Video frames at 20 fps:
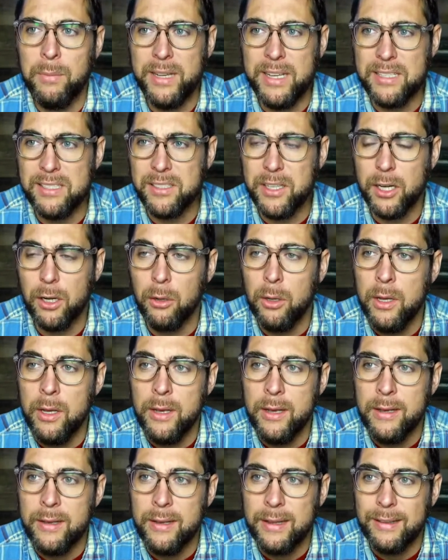because, you know,
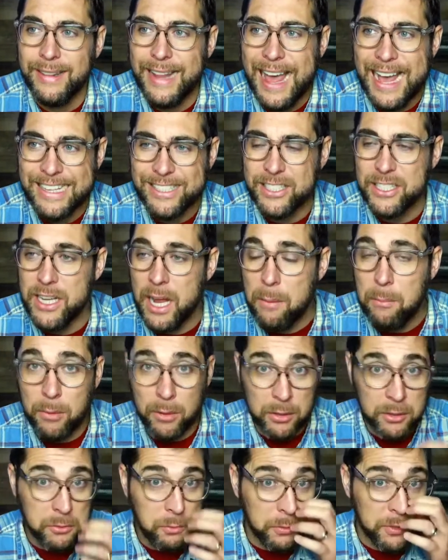last
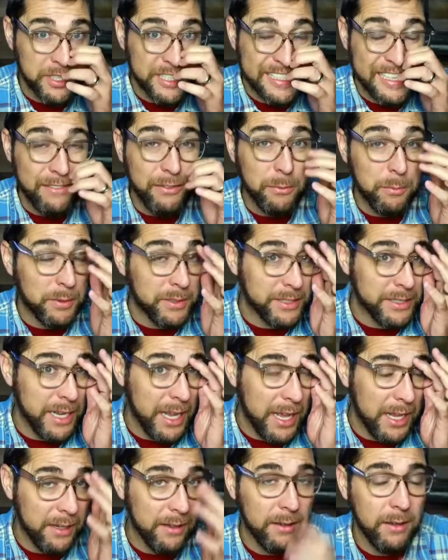numbers were
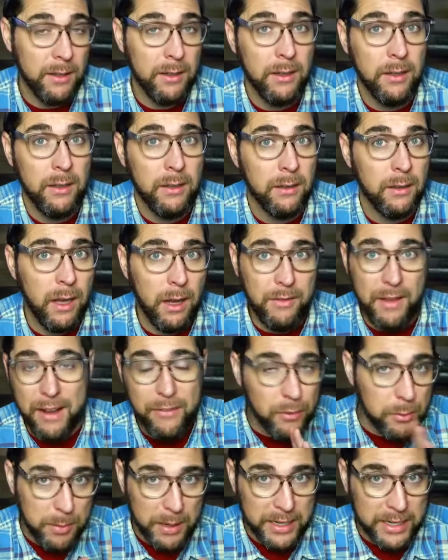7% of
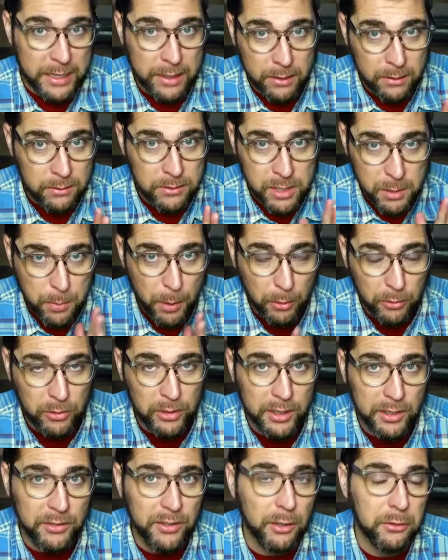everybody
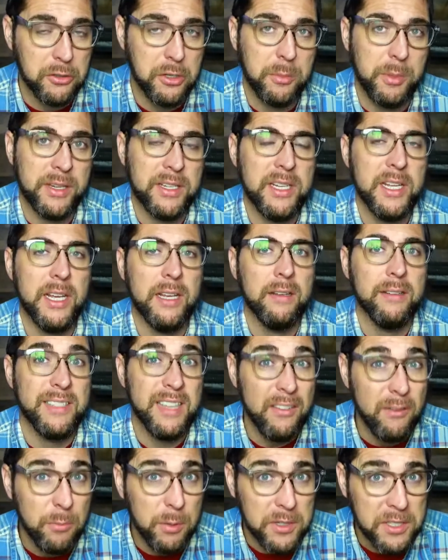supposedly is LGBT.
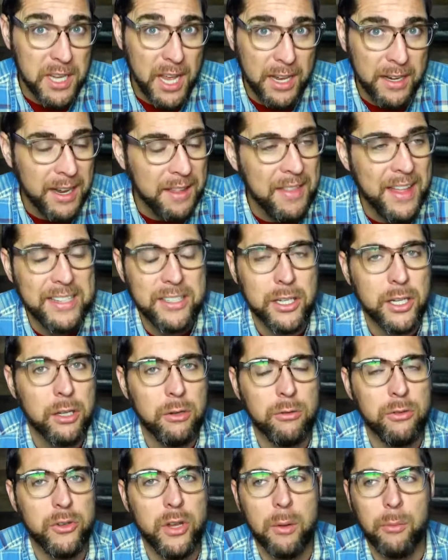7%. And that's a
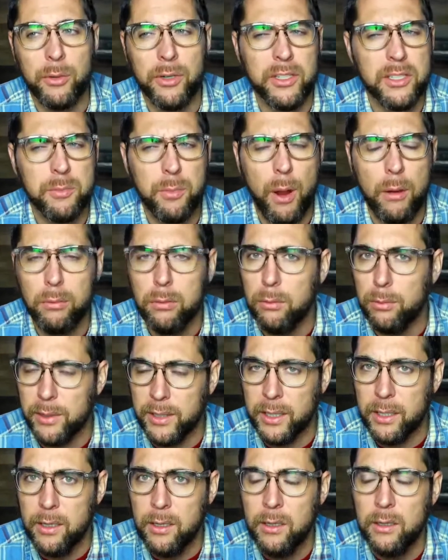huge number. And it's
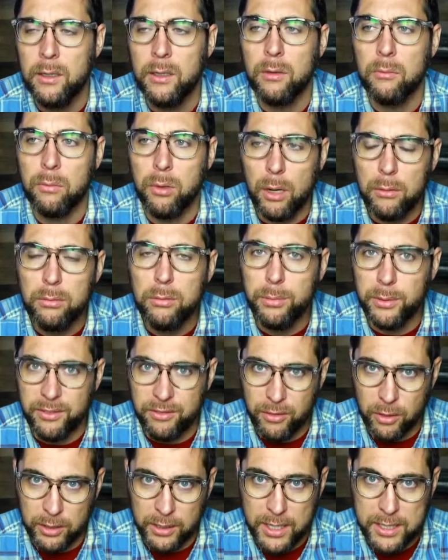
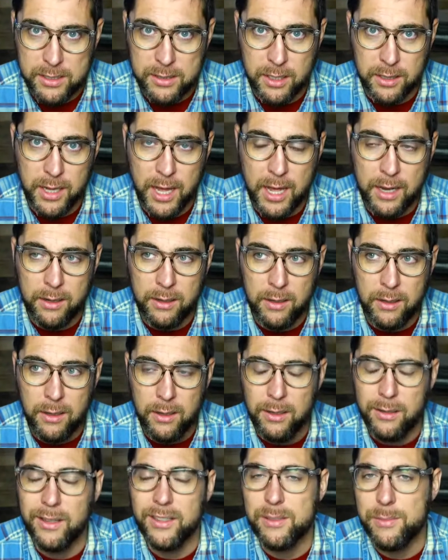probably far less than that.
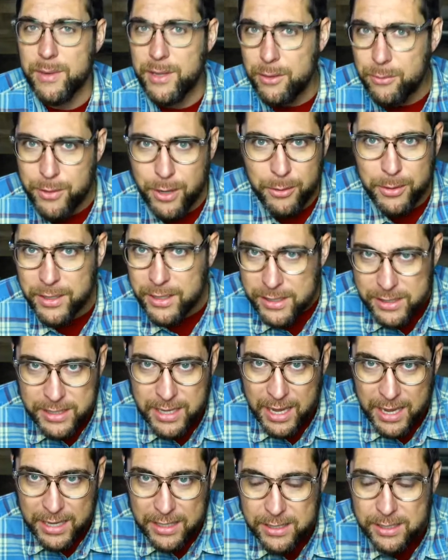Doesn't mean you don't
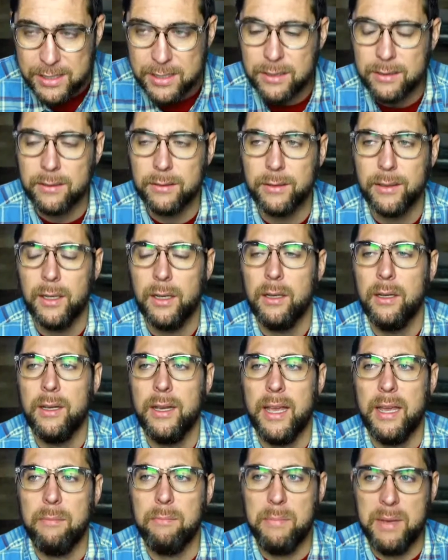exist.
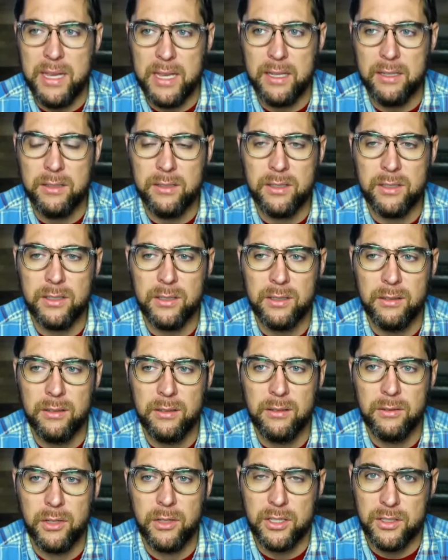It means
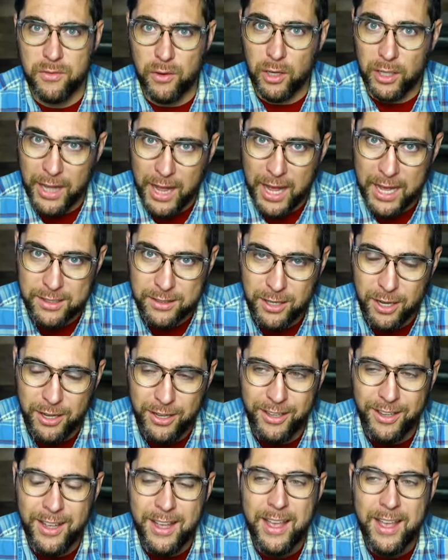it's far less.